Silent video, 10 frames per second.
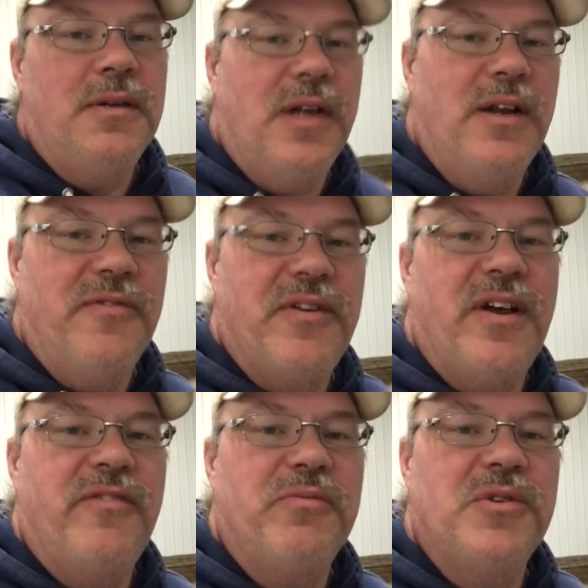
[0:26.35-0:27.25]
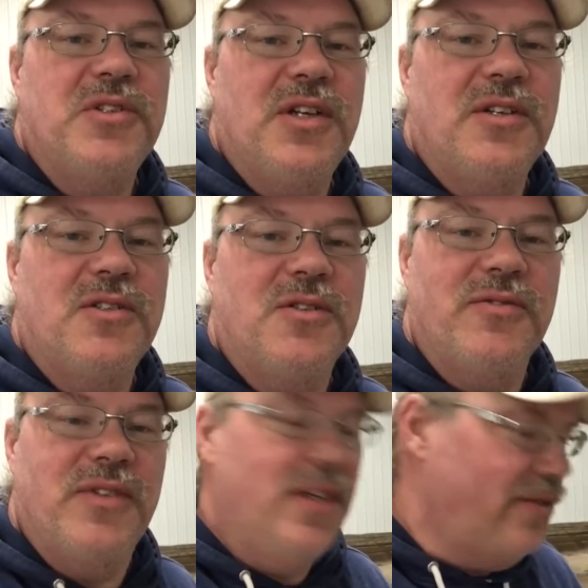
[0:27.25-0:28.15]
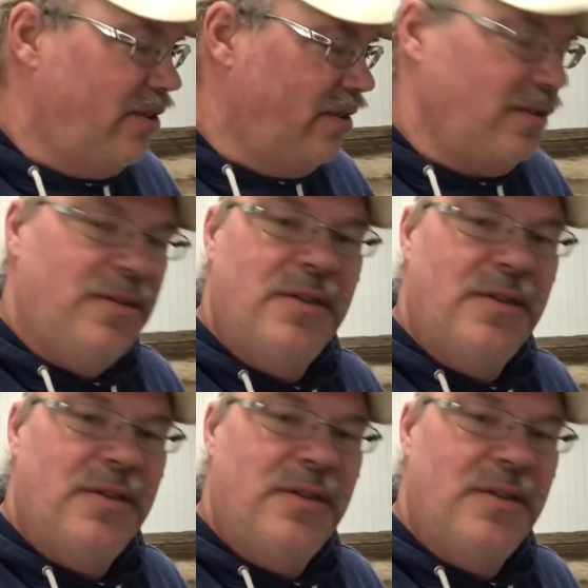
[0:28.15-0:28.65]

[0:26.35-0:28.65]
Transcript: 95% survival.